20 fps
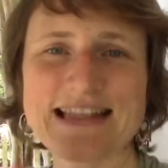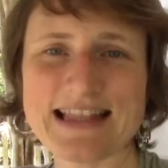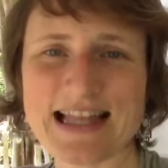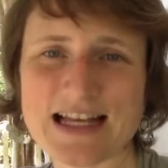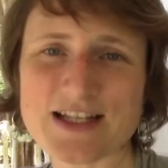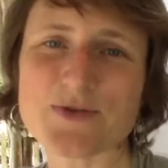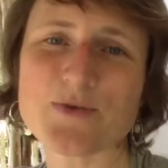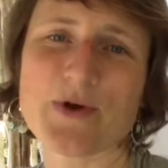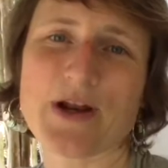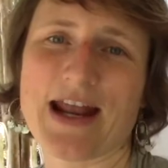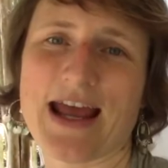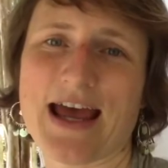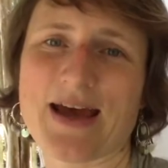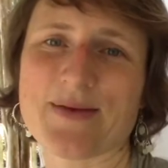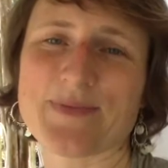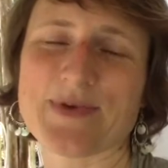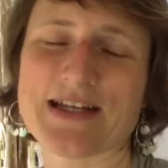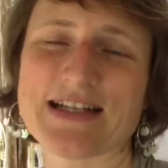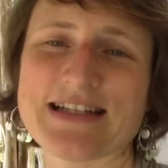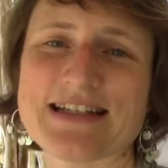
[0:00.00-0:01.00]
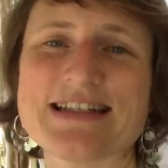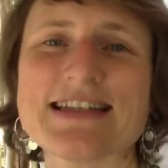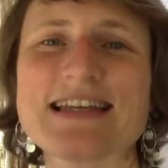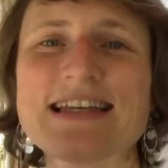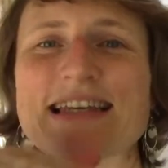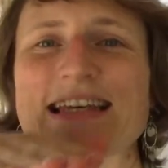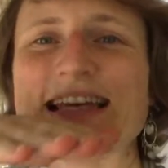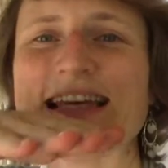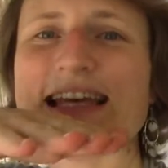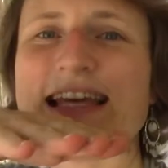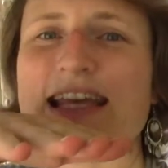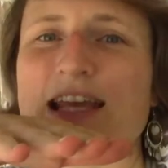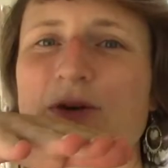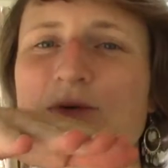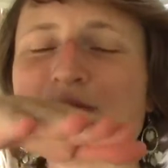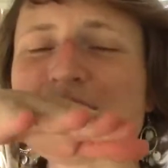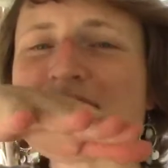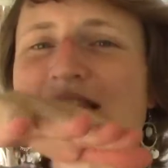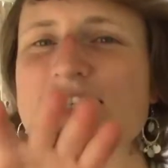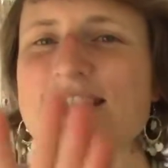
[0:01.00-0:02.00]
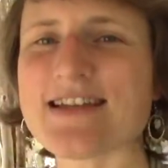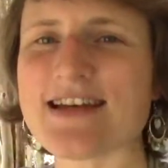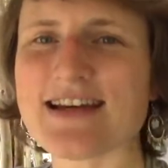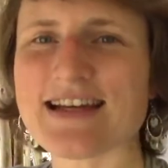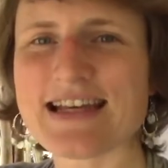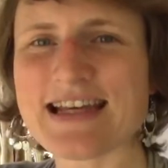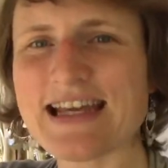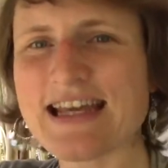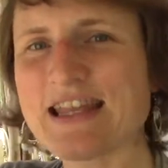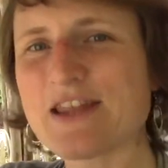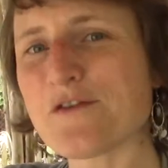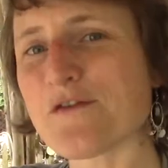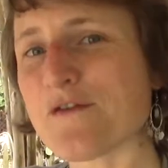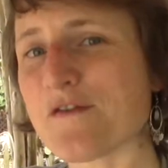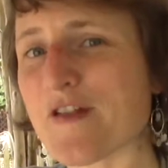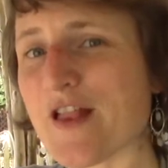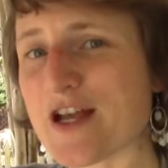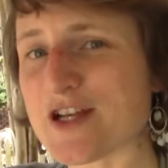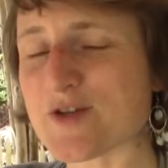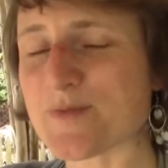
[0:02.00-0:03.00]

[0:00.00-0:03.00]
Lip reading: That's what happened. It was stuck in the flush